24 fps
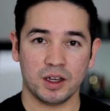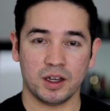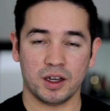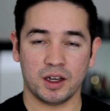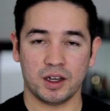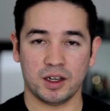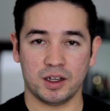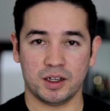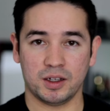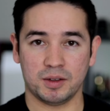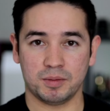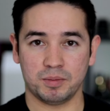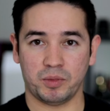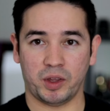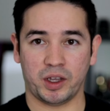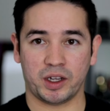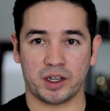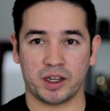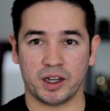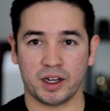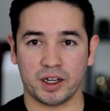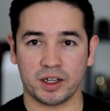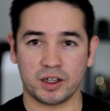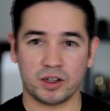
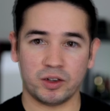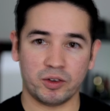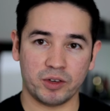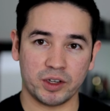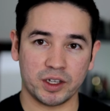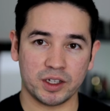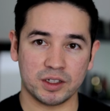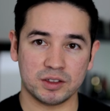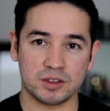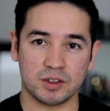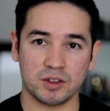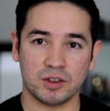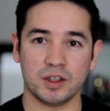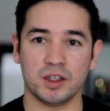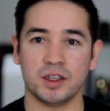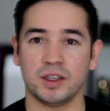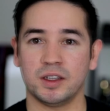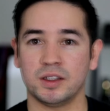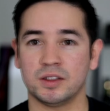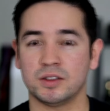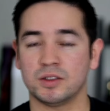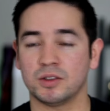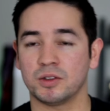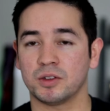like kind of going into
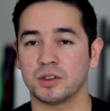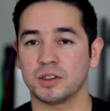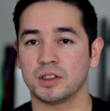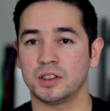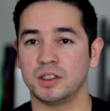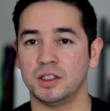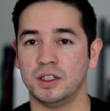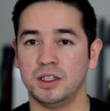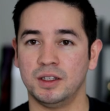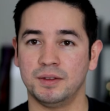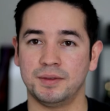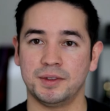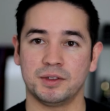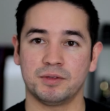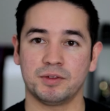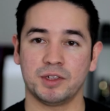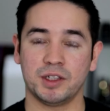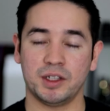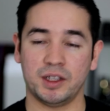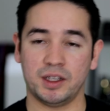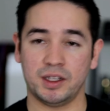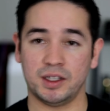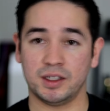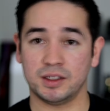things or even
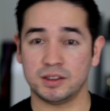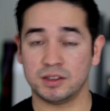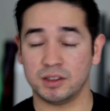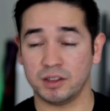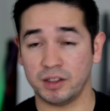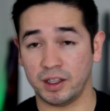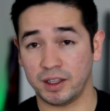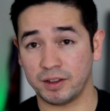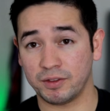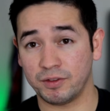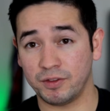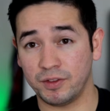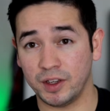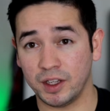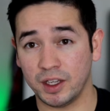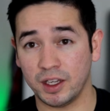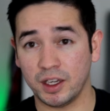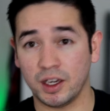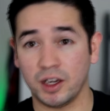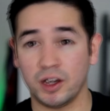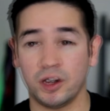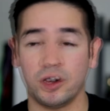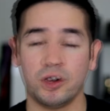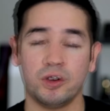relating to like
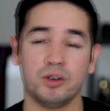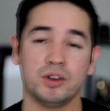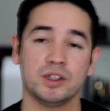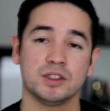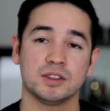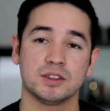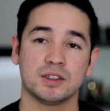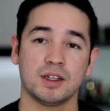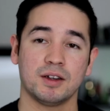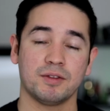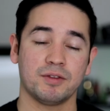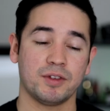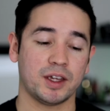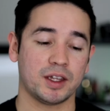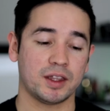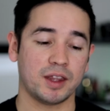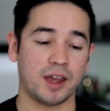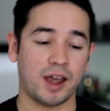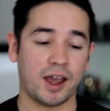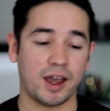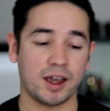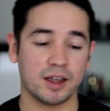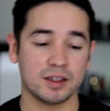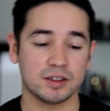video and stuff like
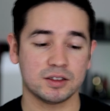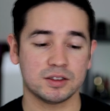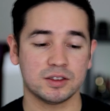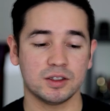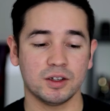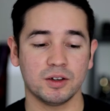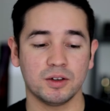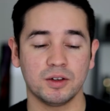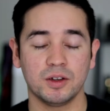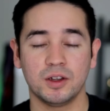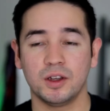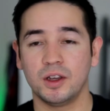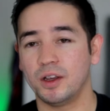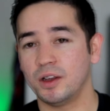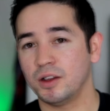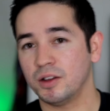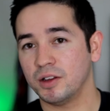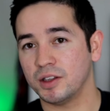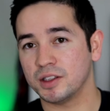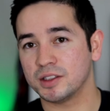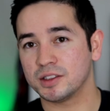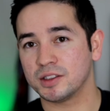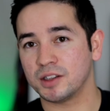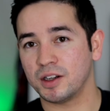that. So
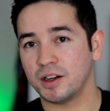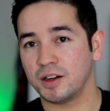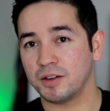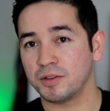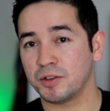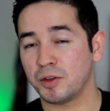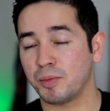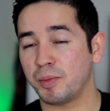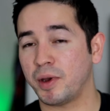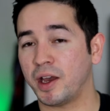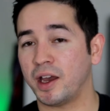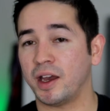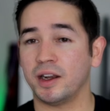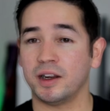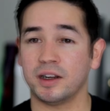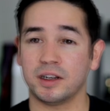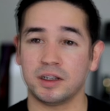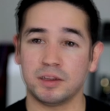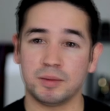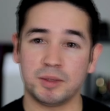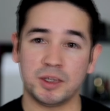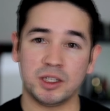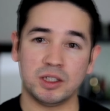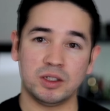let's start off the bat. I'm
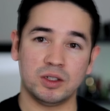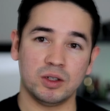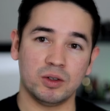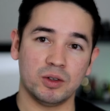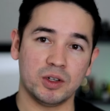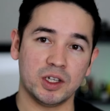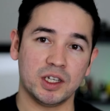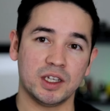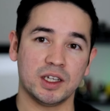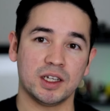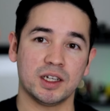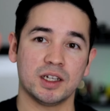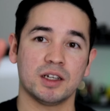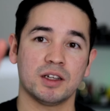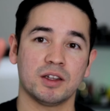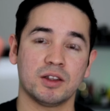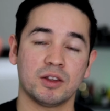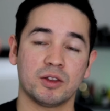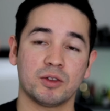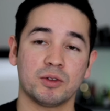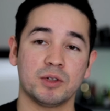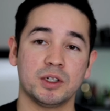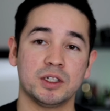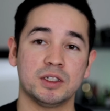going to be doing
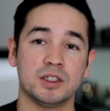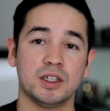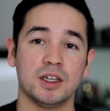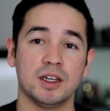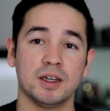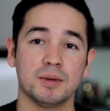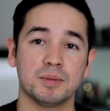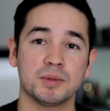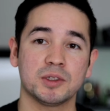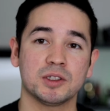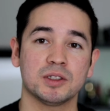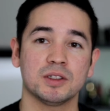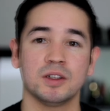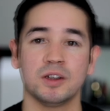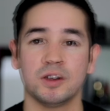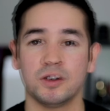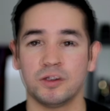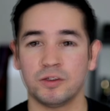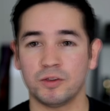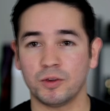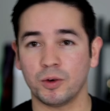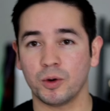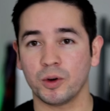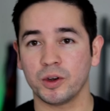3 tips
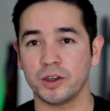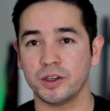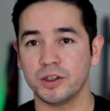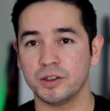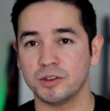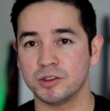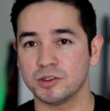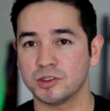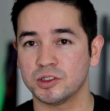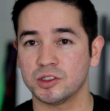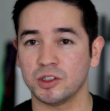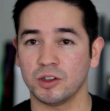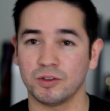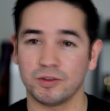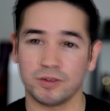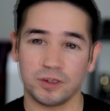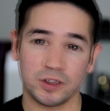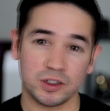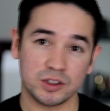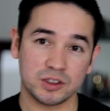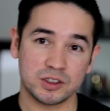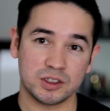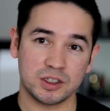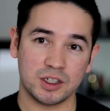for you. So
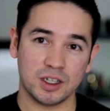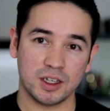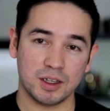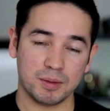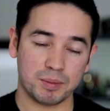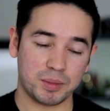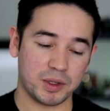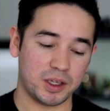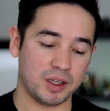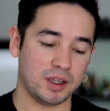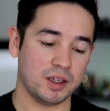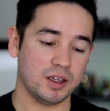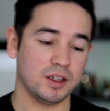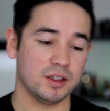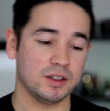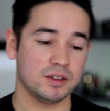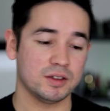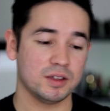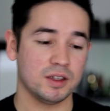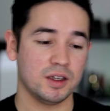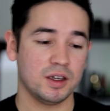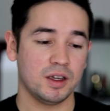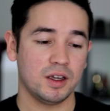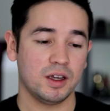first tip
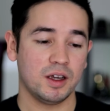is